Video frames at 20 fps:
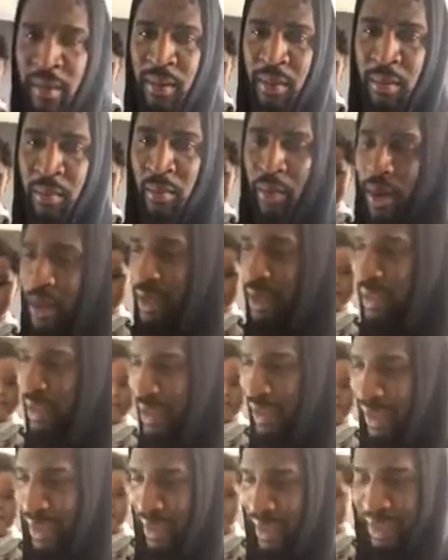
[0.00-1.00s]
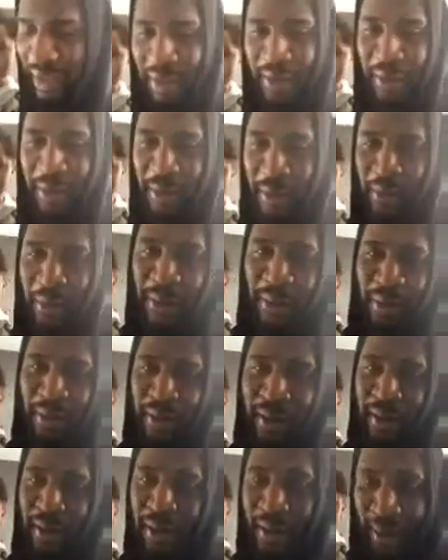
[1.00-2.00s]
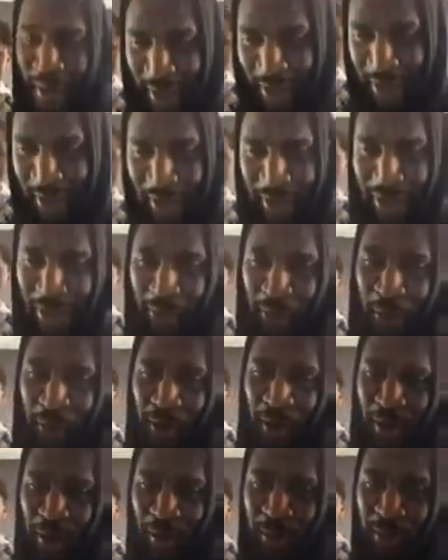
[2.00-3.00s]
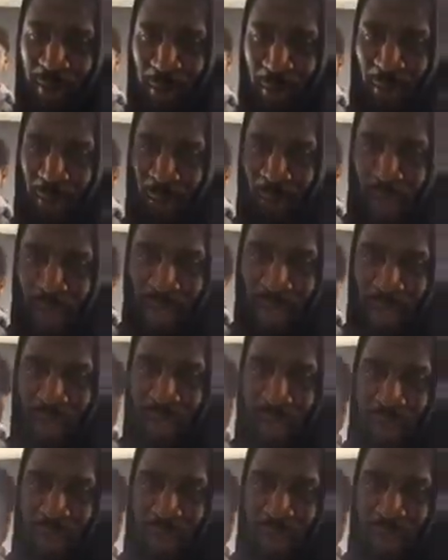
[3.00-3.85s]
My nigga. Let a nigga rub your waves the